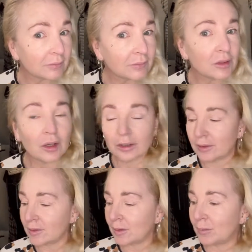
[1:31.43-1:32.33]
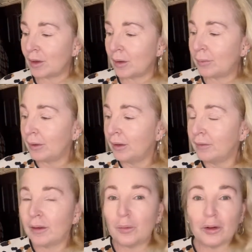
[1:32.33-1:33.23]
darkens them up.
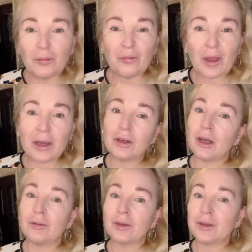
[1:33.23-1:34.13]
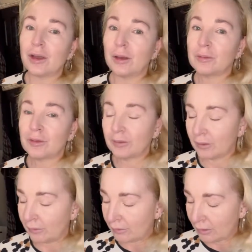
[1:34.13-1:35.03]
They will fade over time, so I
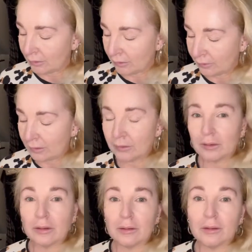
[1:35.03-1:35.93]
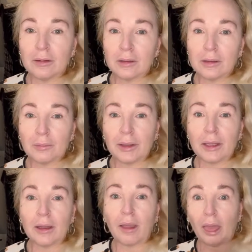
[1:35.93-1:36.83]
know they look a little
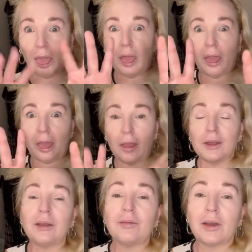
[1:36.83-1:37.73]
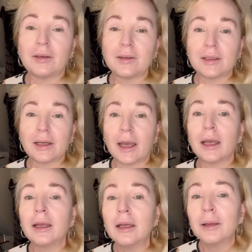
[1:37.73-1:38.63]
bit in your face
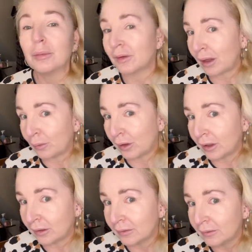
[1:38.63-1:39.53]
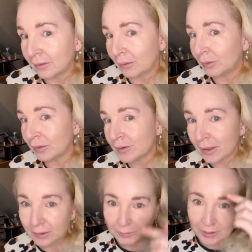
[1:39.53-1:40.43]
today, but they will
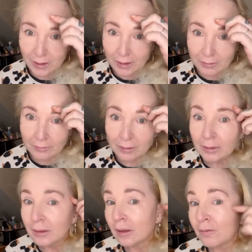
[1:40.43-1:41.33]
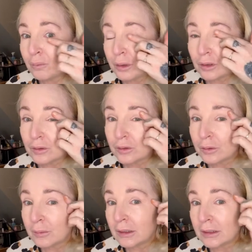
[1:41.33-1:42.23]
tame down. I've plucked
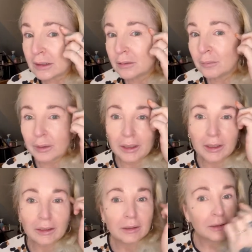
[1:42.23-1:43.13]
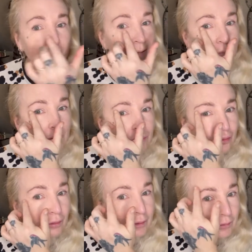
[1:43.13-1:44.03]
them a little bit, but I'm
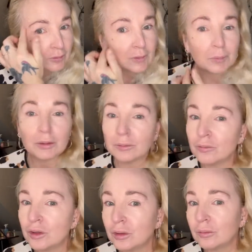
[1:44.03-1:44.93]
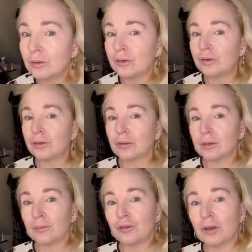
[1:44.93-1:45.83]
trying not to pluck them too much because
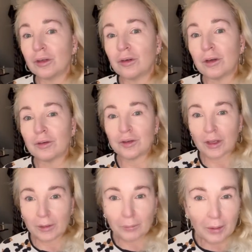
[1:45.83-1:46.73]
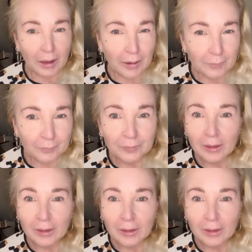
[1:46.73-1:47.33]
I'm trying to grow the shape out.